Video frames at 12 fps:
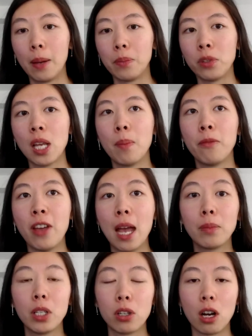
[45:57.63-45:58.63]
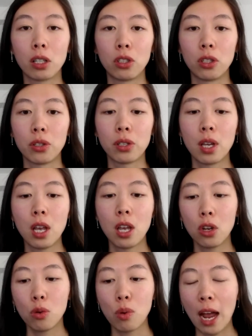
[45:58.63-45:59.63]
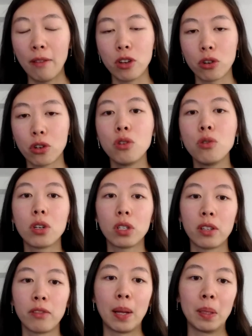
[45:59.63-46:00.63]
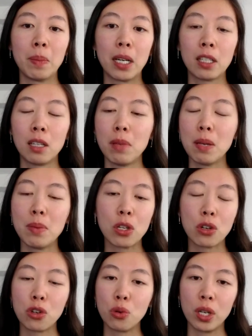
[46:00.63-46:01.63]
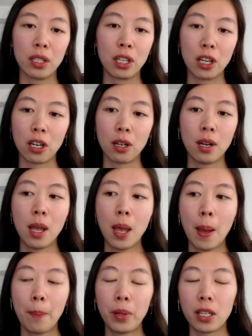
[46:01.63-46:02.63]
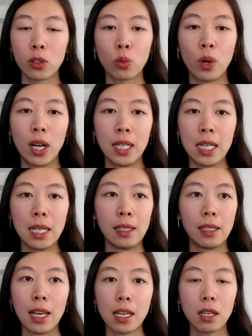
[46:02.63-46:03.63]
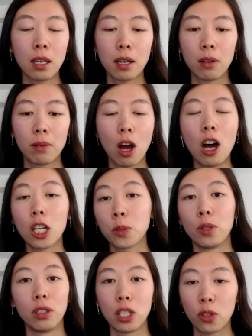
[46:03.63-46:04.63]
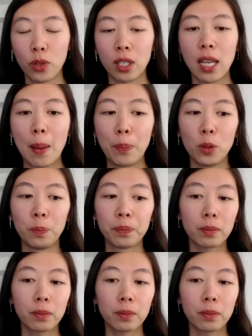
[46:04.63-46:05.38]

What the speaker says: Some family doctors who have their 2 years of medicine, maybe they're doing their +1 in like hospitalists, for example.